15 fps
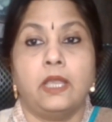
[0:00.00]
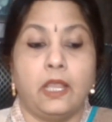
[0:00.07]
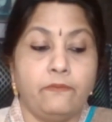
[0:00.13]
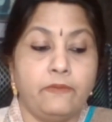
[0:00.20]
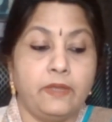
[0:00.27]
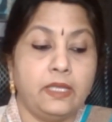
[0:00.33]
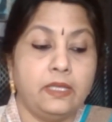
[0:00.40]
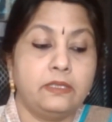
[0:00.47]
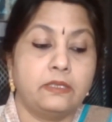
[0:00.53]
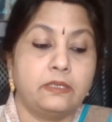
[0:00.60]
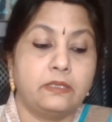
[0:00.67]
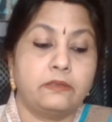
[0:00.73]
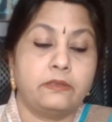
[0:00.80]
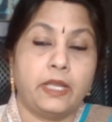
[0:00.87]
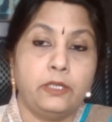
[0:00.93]
and we
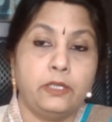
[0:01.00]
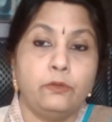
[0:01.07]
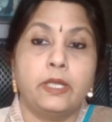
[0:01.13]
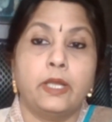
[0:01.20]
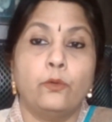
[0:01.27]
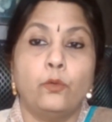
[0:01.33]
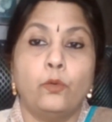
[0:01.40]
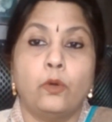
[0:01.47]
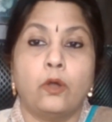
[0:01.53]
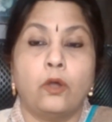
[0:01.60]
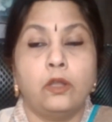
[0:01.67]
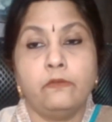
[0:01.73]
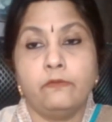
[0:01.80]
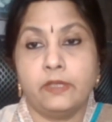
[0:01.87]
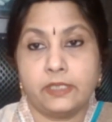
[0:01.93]
try to go
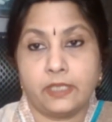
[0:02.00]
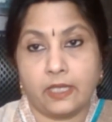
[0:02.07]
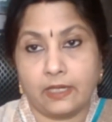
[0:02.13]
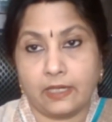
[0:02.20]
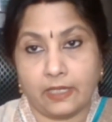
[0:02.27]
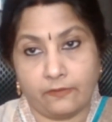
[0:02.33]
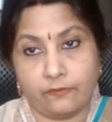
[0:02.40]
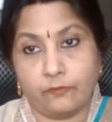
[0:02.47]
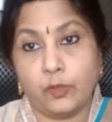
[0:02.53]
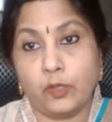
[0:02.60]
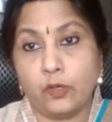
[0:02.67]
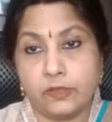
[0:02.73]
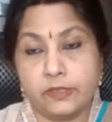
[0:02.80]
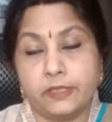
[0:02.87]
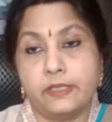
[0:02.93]
on with our life
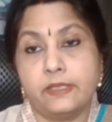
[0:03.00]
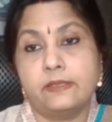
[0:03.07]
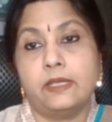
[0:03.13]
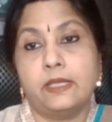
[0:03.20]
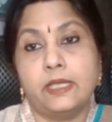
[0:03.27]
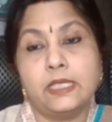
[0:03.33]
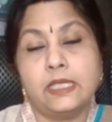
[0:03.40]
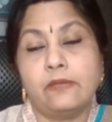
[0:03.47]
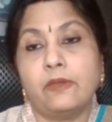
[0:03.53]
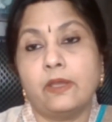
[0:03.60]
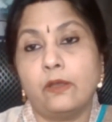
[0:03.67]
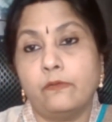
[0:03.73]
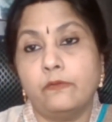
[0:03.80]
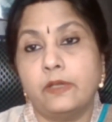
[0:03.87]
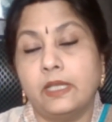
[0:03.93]
because that is the easy way
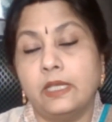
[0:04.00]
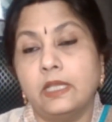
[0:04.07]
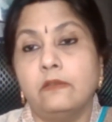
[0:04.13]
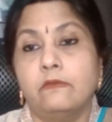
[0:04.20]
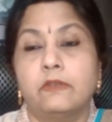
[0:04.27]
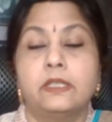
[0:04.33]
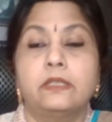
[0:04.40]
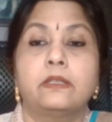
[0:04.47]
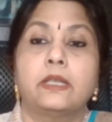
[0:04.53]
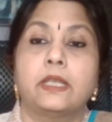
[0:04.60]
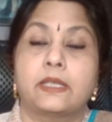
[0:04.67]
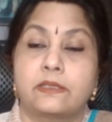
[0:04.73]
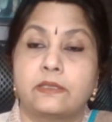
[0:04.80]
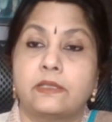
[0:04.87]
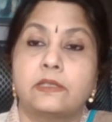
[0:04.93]
of dealing with an
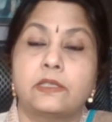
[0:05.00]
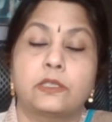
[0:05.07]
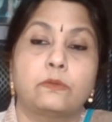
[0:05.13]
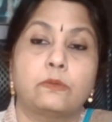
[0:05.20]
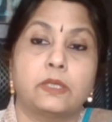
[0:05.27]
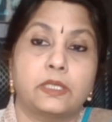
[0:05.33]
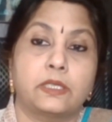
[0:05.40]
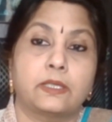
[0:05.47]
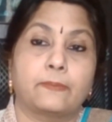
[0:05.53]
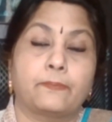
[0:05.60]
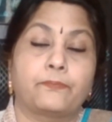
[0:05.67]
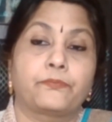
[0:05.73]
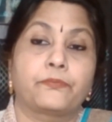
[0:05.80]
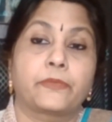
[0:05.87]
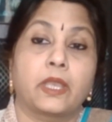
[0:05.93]
external situation.
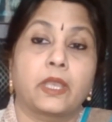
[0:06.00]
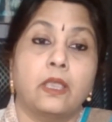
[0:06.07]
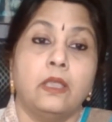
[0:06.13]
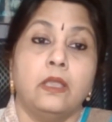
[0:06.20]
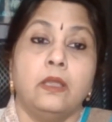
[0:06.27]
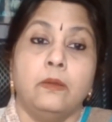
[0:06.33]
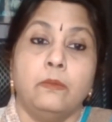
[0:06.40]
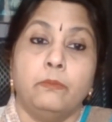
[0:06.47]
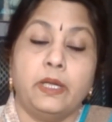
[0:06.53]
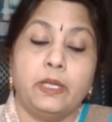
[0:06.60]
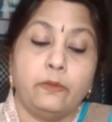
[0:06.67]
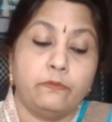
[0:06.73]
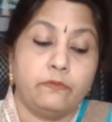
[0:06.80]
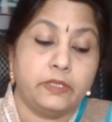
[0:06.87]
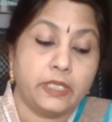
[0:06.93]

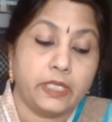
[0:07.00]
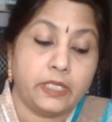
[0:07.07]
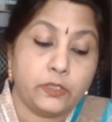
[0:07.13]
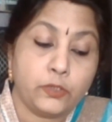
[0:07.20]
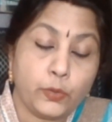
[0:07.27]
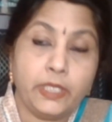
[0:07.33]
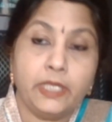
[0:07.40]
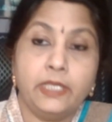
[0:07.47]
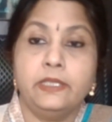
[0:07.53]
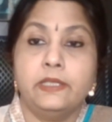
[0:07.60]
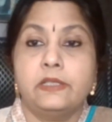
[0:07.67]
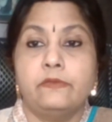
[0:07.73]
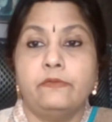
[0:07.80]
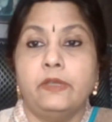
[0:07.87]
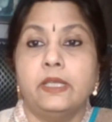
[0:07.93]
But during
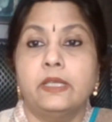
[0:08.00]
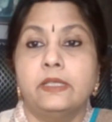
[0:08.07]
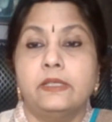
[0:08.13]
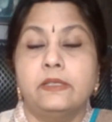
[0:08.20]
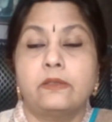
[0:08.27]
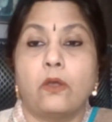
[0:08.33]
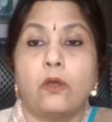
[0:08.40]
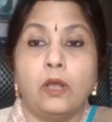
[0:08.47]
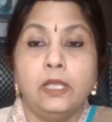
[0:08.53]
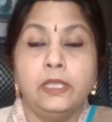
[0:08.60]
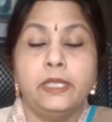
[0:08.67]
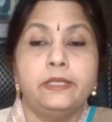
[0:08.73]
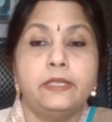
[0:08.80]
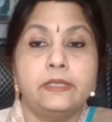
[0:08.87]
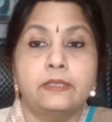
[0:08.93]
this phase, all
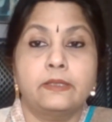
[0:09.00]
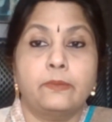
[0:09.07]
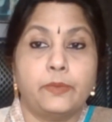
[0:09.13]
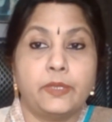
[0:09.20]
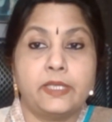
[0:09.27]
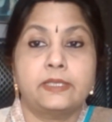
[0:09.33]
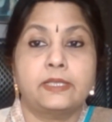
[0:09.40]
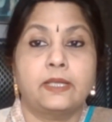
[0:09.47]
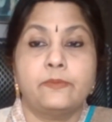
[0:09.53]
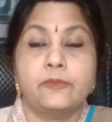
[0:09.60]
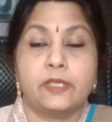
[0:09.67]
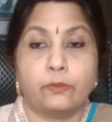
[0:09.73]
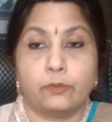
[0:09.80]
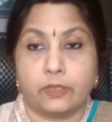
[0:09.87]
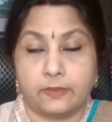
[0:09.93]
that is repressed
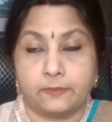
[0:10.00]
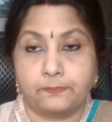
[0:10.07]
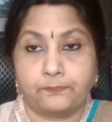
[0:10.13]
comes out.